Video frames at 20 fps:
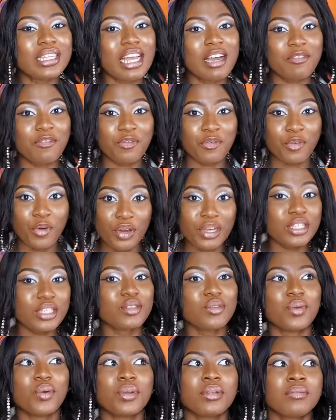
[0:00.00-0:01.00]
that voice
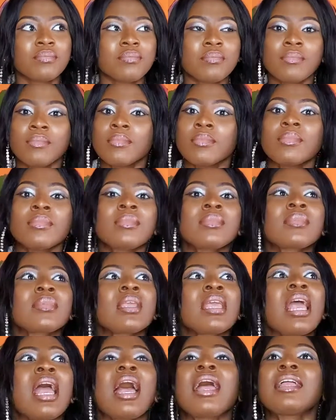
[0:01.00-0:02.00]
note,
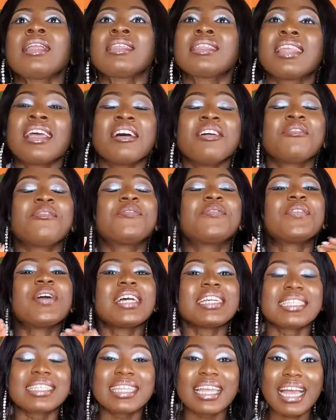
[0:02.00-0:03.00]
the
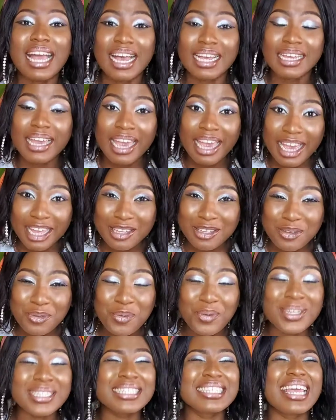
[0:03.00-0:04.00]
first thing I heard
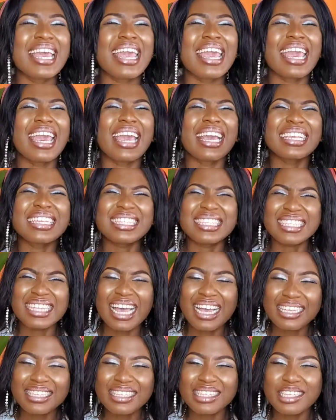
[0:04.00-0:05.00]
was the
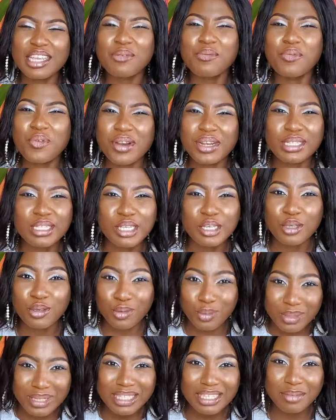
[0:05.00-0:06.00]
exact same words he
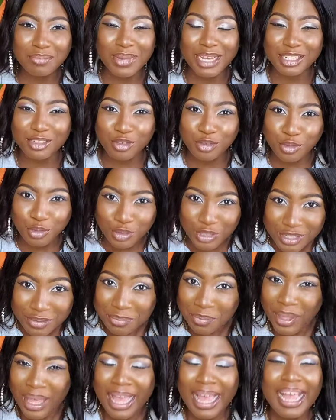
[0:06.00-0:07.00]
used in my dream.
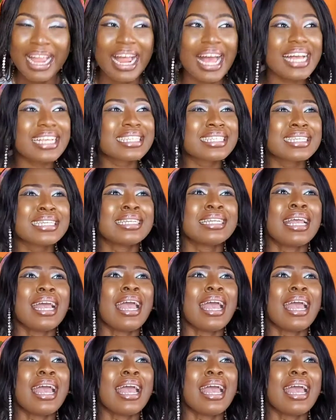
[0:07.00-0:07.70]
As in,